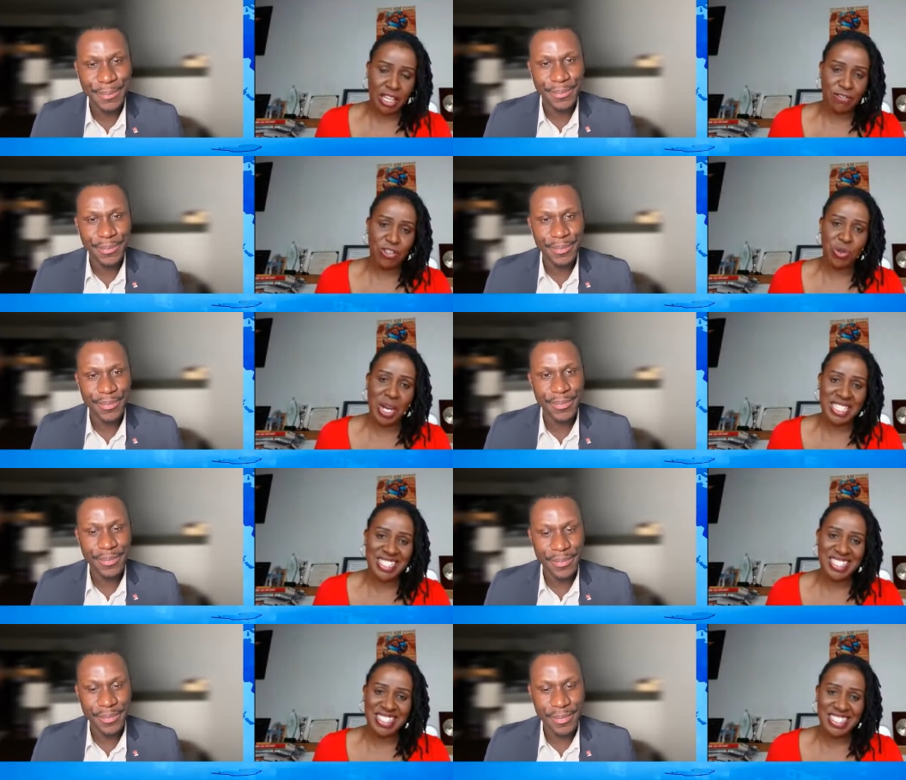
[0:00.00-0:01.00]
Speaker 1: gift to
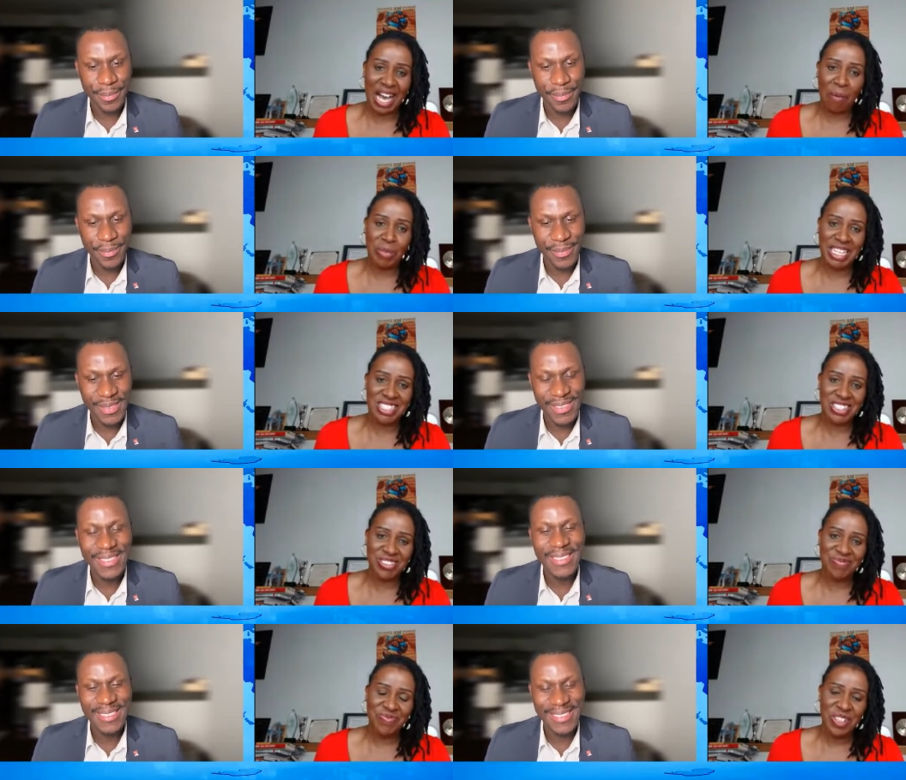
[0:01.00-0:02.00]
us. God bless
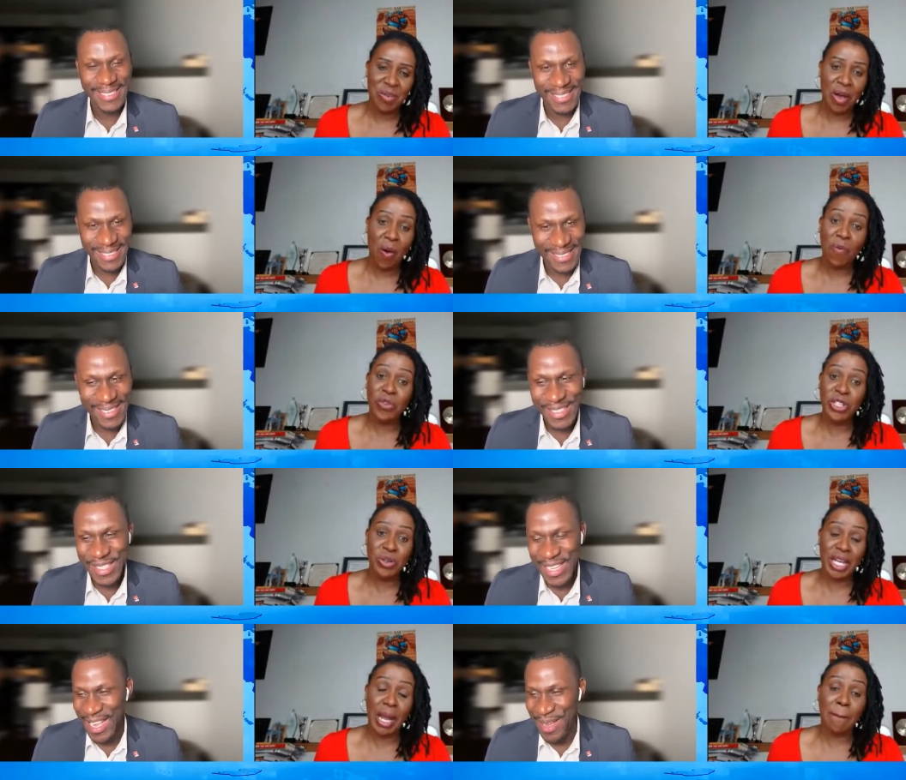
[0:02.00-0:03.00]
you.
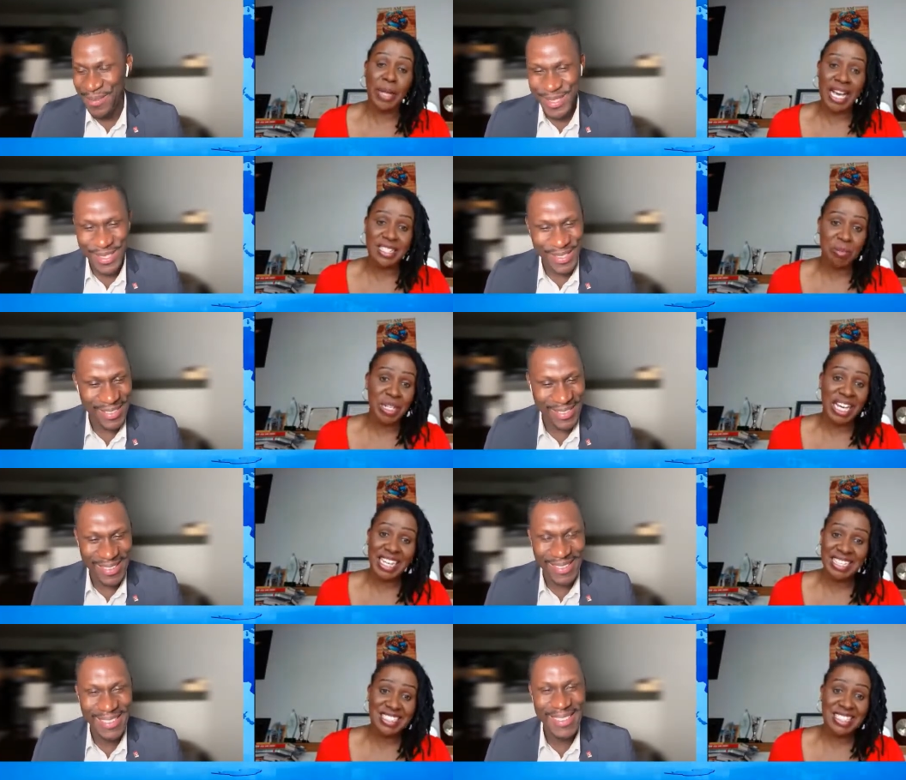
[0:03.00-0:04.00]
Hopefully, you can apply Absolutely.
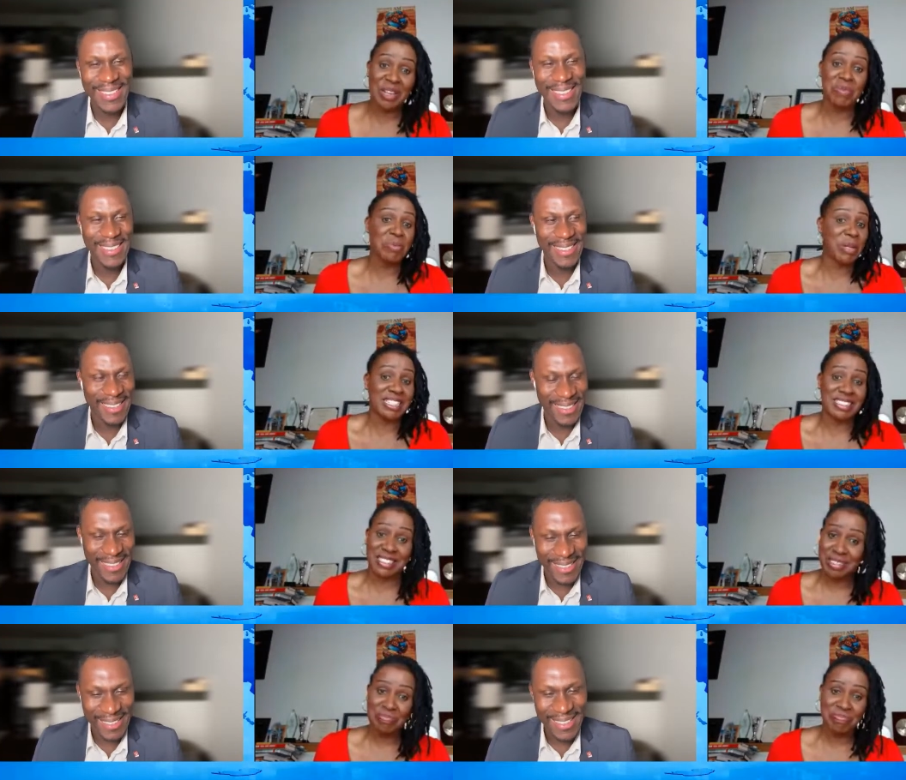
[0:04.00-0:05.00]
some nuggets and be
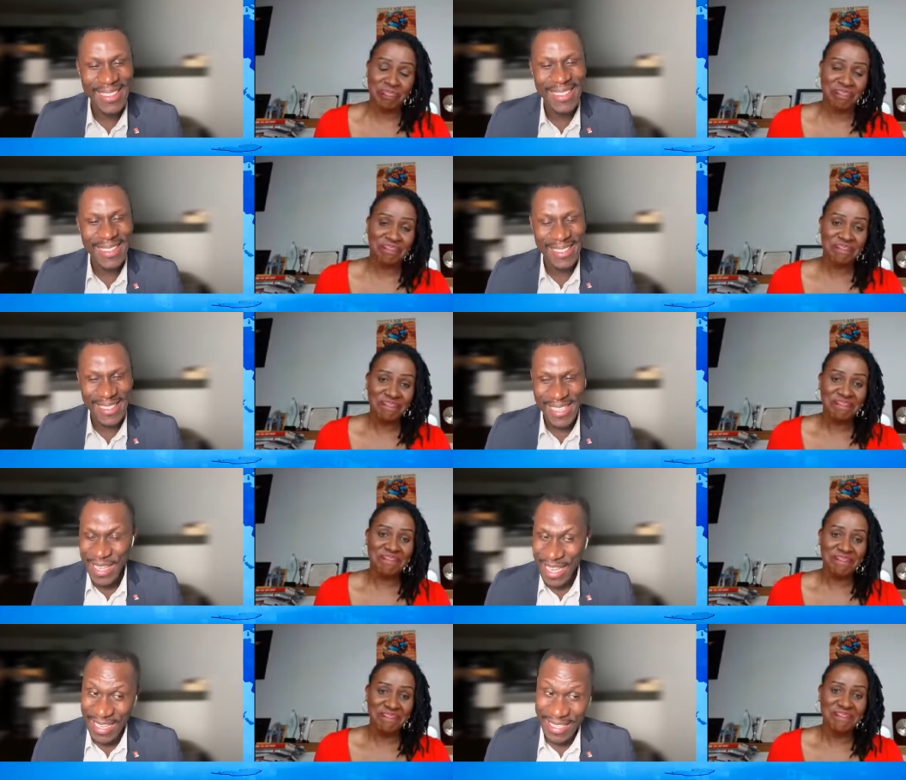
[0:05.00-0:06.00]
blessed.
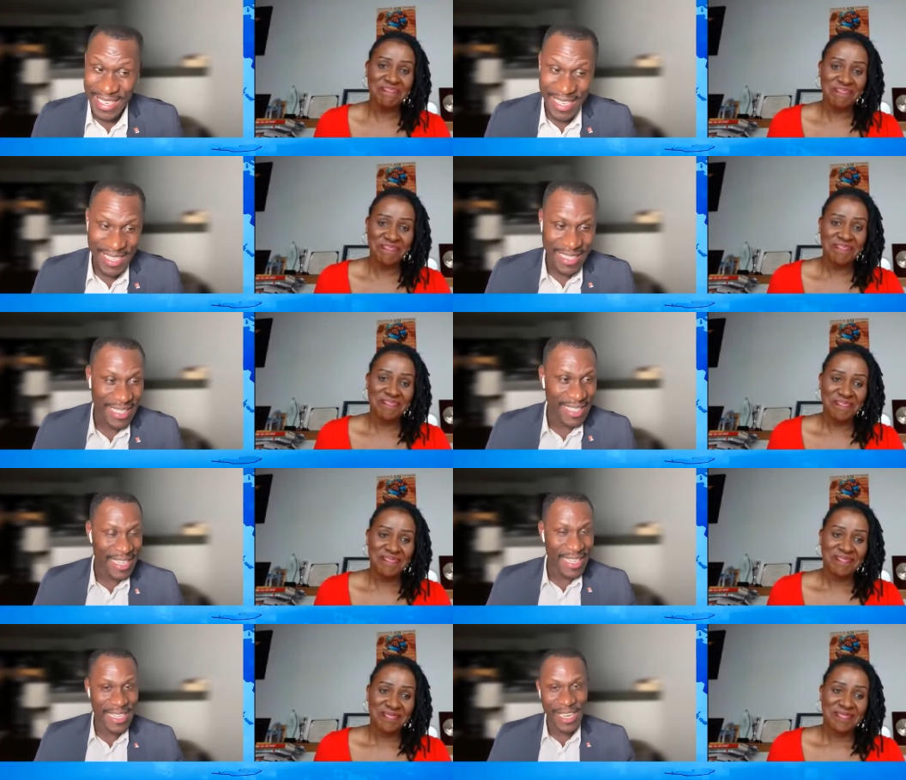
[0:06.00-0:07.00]
Speaker 2: Indeed,
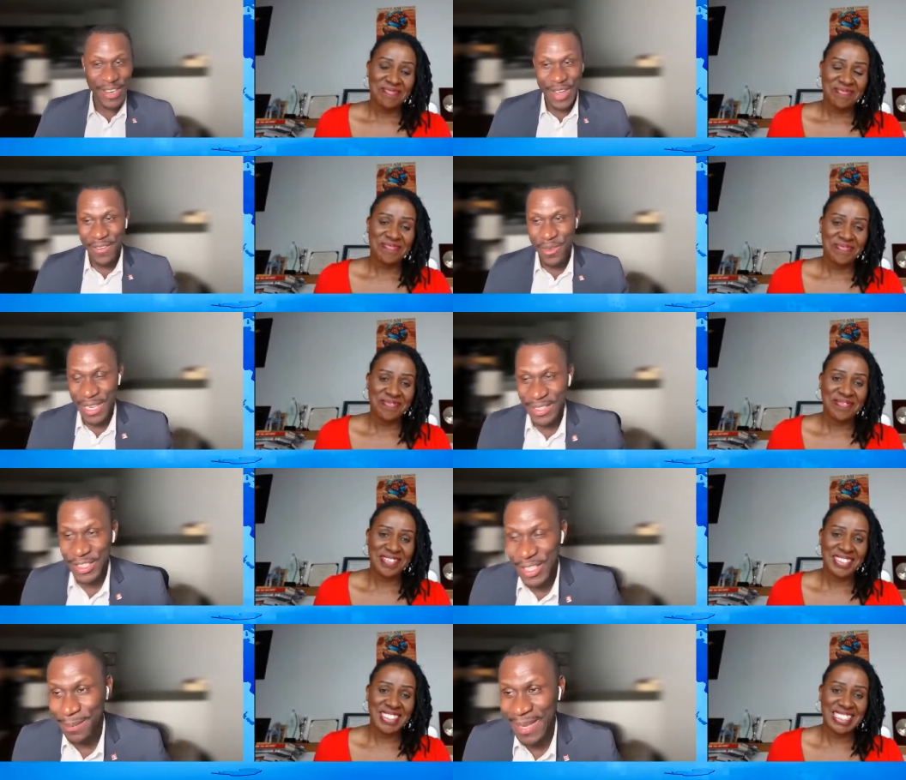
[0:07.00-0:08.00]
indeed. I know
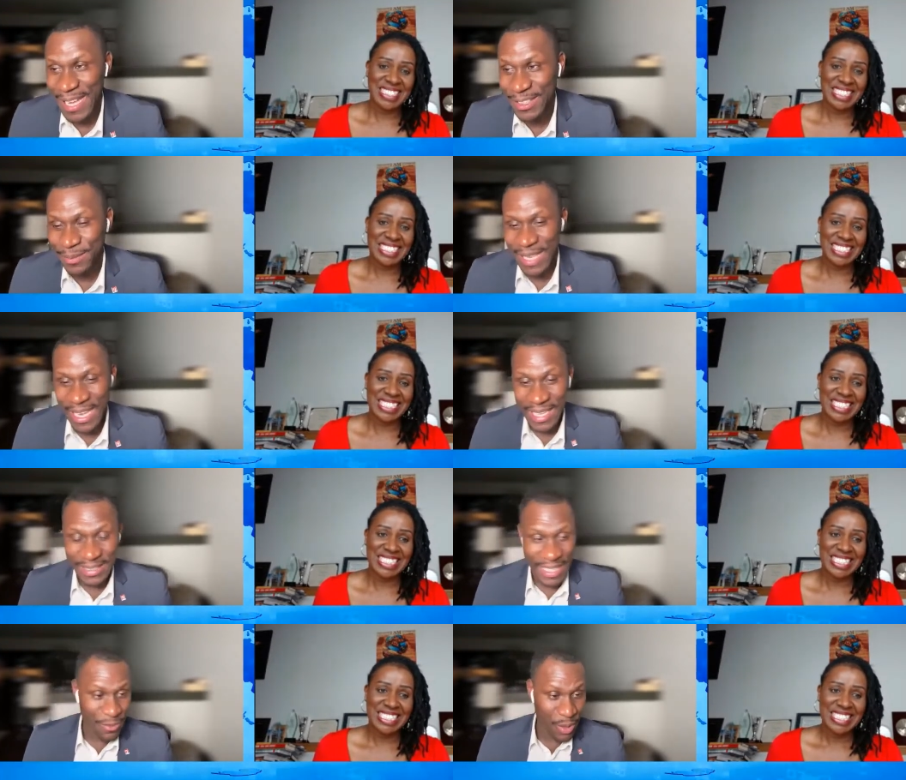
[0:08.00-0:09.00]
everyone is going to apply some
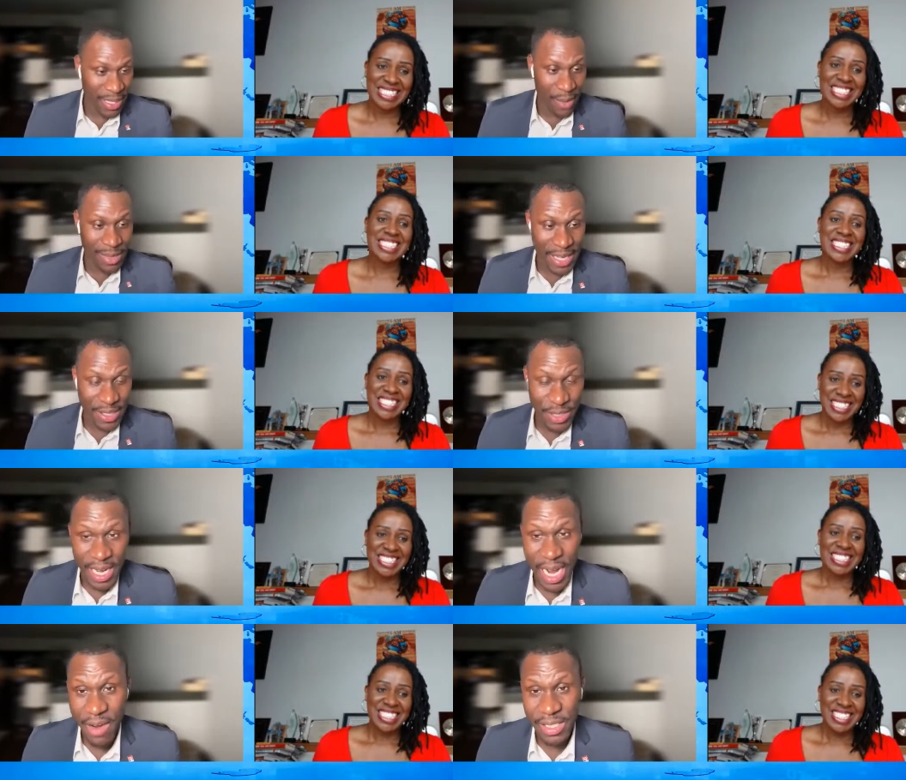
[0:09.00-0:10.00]
nuggets. And what I would like
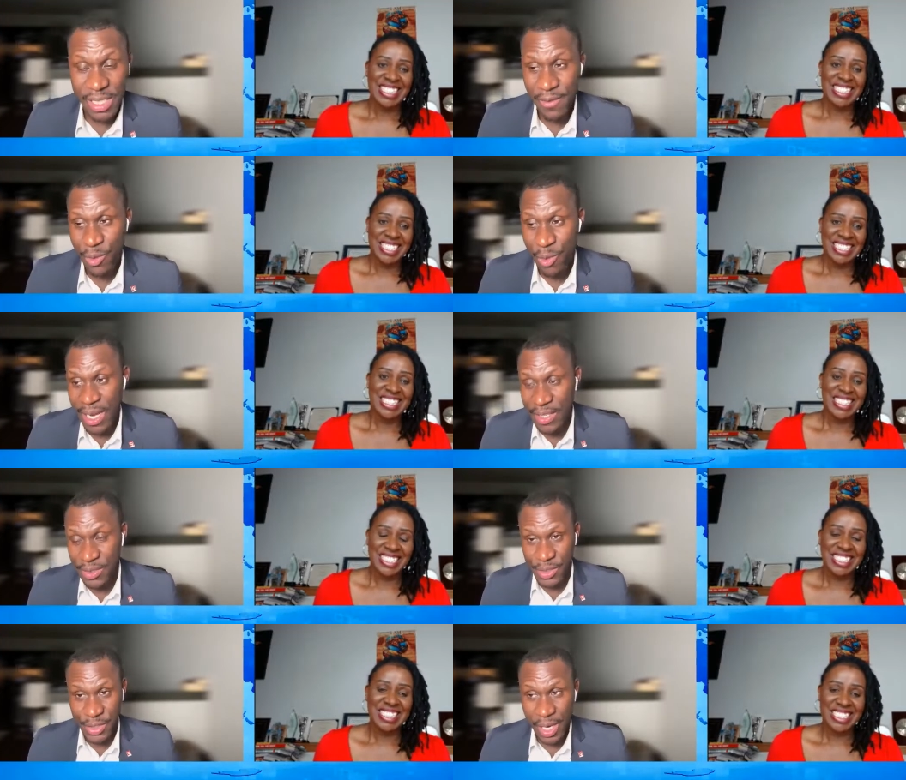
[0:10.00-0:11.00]
to encourage
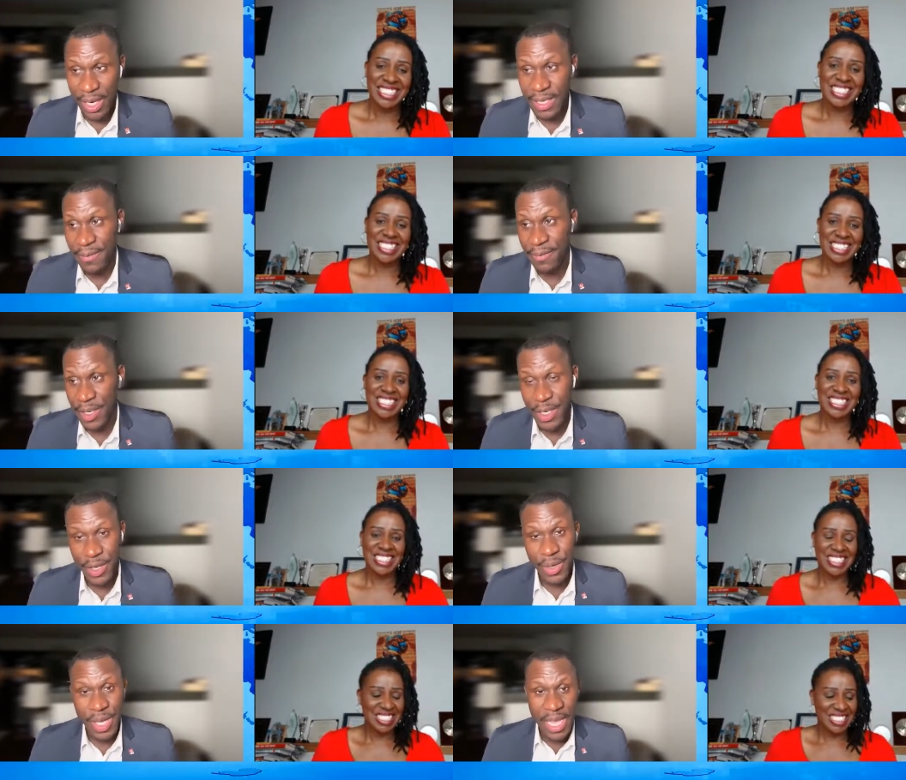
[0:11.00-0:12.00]
everyone is to share the video